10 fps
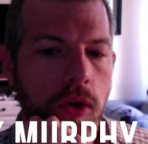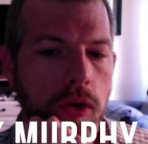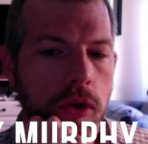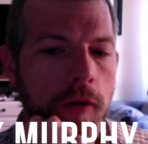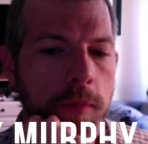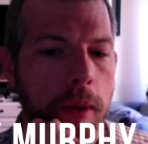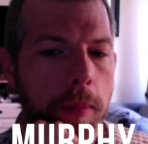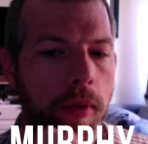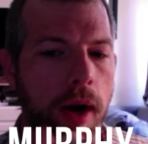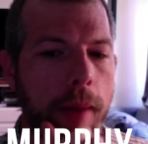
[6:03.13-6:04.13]
you've been
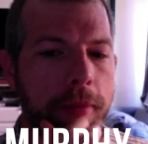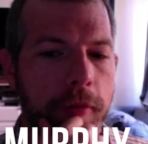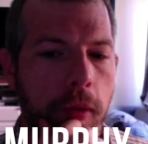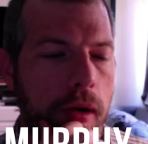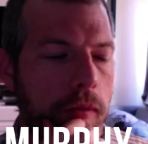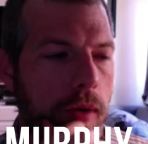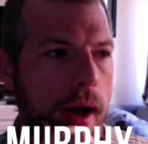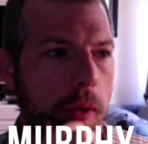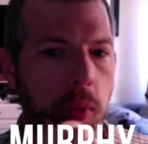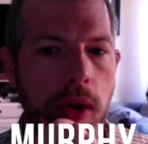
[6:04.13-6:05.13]
primed for it,
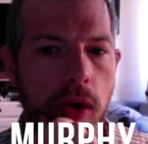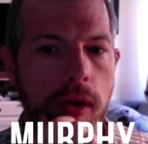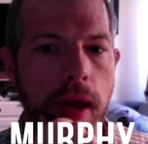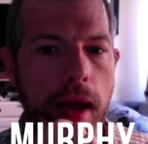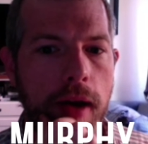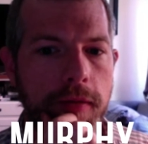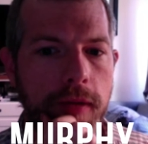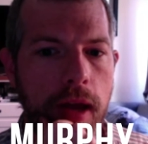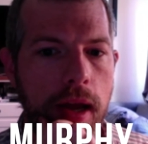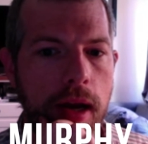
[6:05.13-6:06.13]
Rod. We all have.
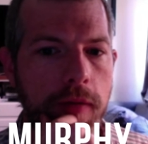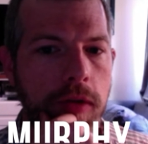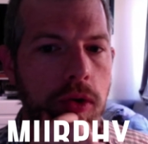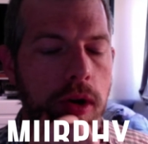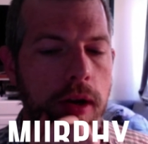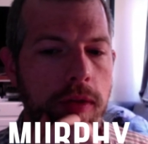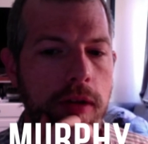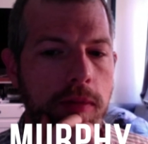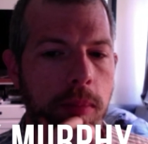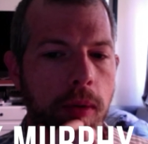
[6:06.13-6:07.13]
And if you look at
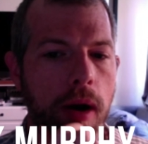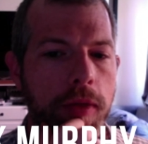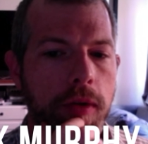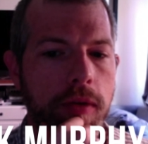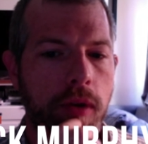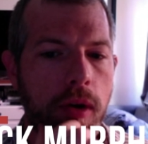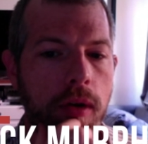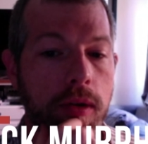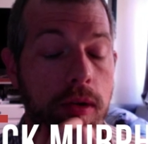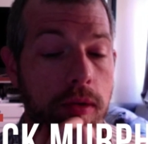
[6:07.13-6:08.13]
these breathless
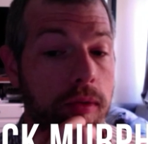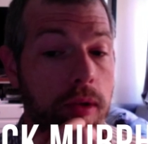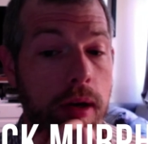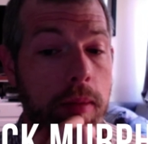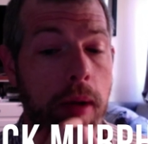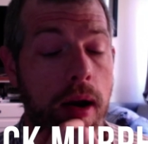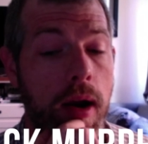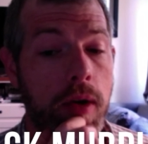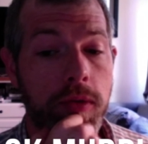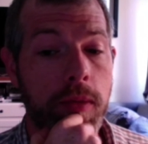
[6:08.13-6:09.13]
articles, look,
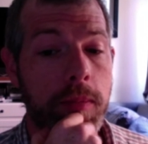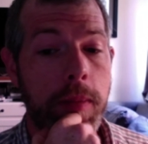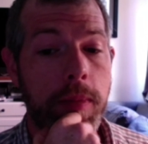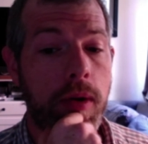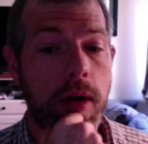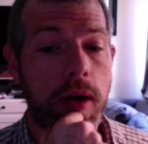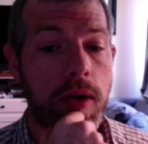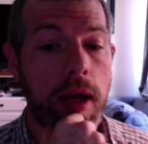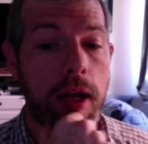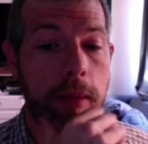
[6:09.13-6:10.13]
I know some people aren't going to
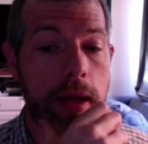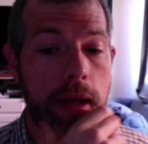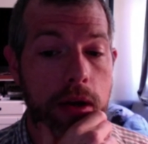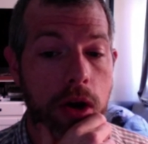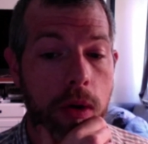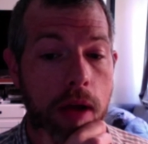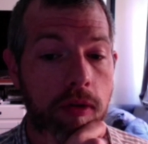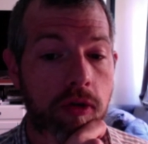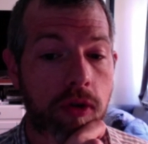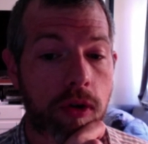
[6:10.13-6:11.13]
like me, as
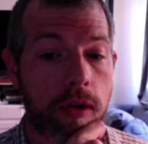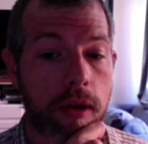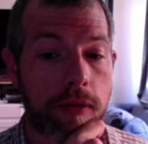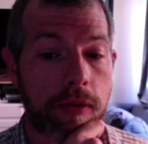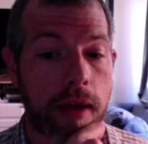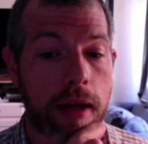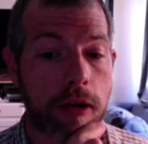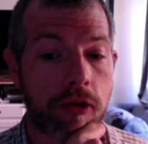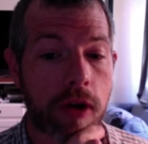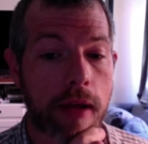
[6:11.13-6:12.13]
a journalist,
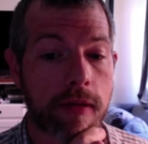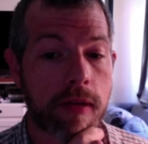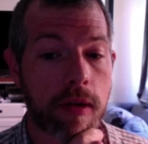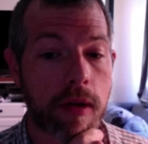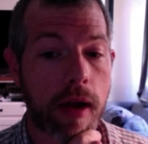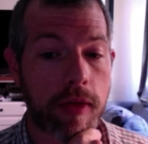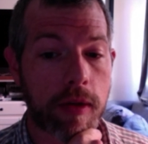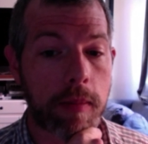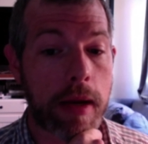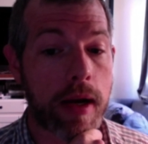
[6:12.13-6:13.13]
taking shots at
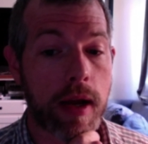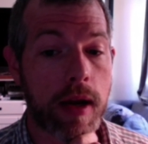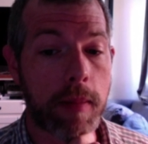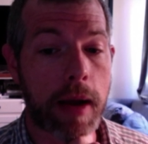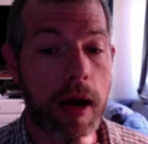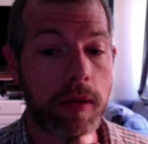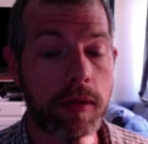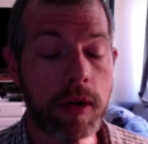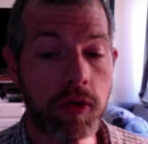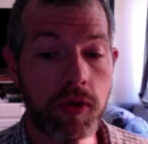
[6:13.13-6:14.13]
the media and
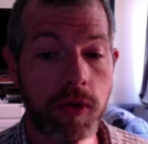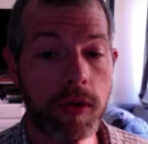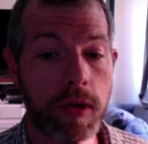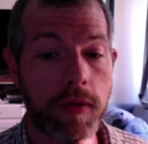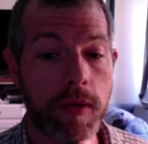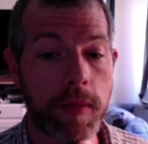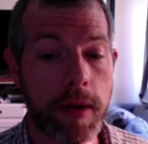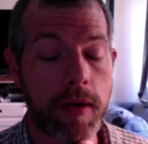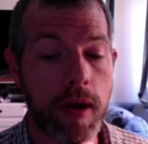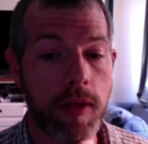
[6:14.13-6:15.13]
about journalism
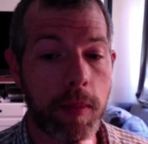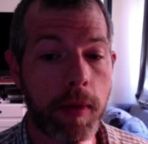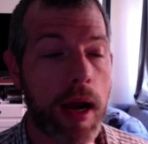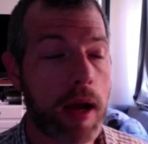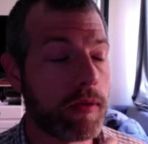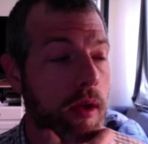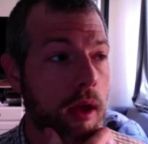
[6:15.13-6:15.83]
and the press.